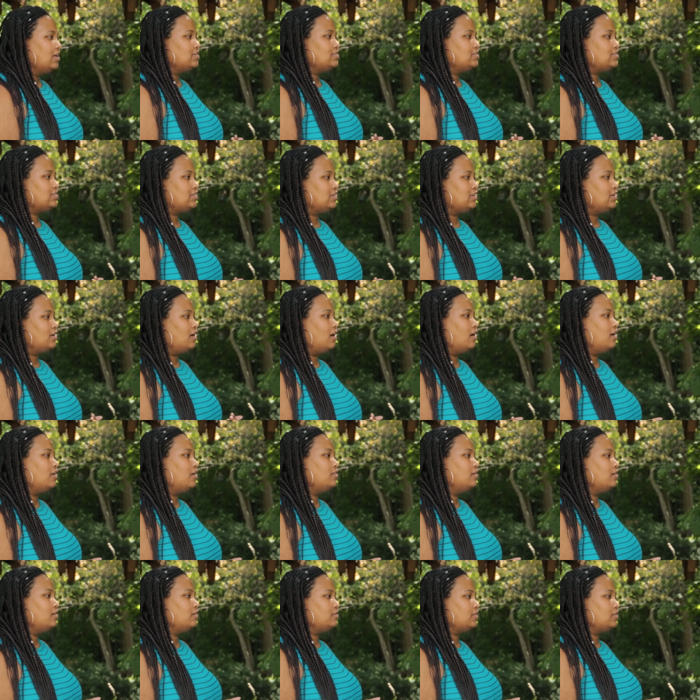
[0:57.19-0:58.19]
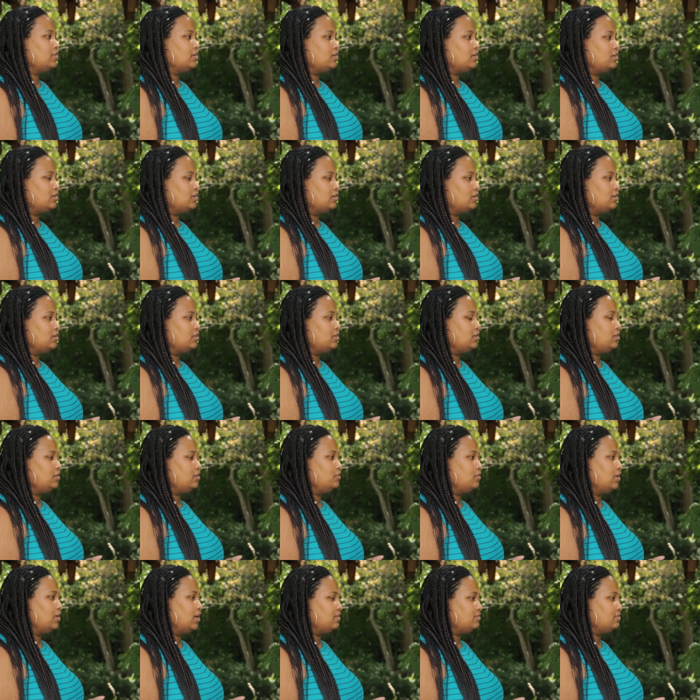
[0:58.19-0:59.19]
See all of the good you
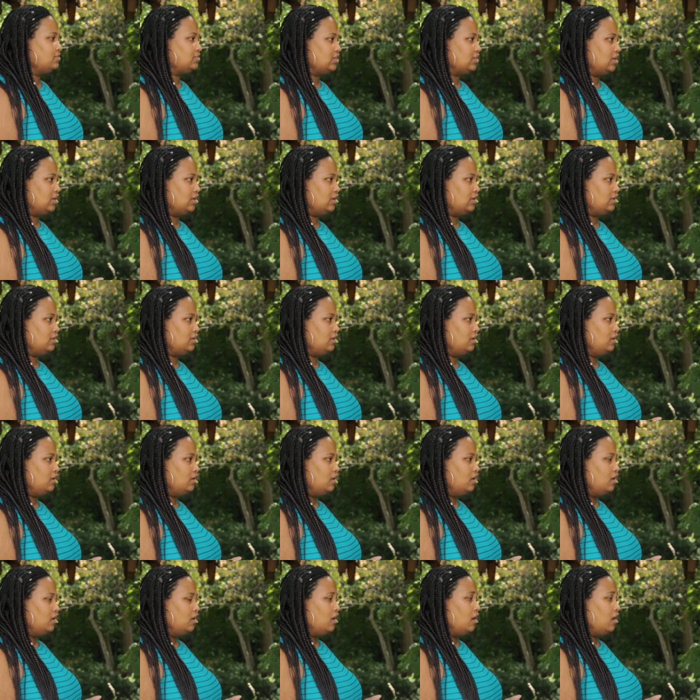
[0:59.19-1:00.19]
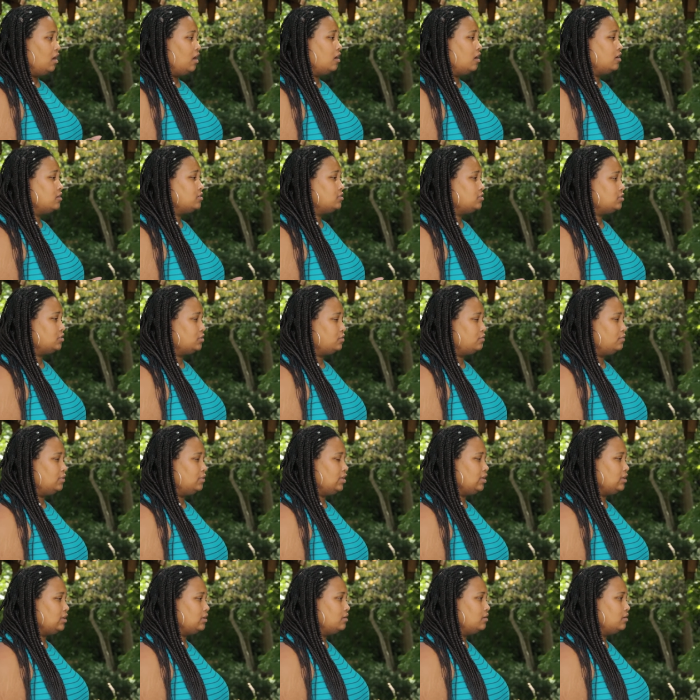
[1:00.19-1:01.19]
have done, are
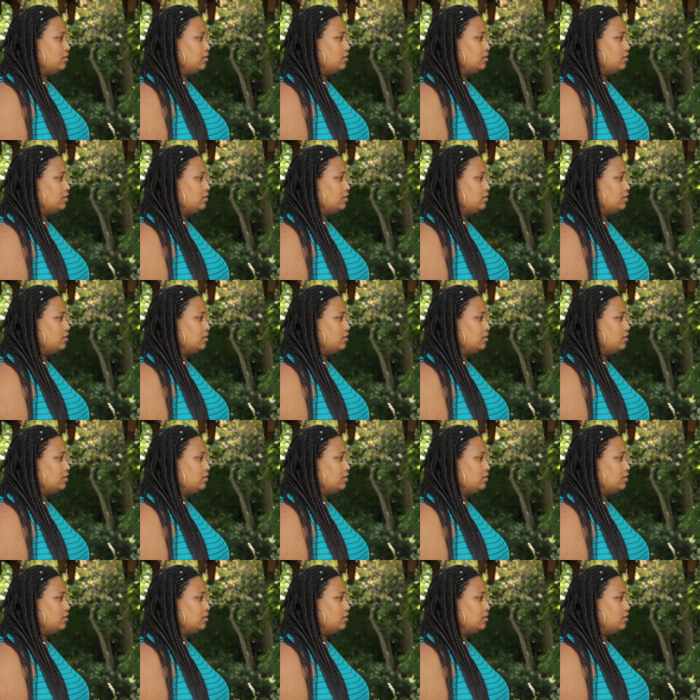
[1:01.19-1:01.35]
doing.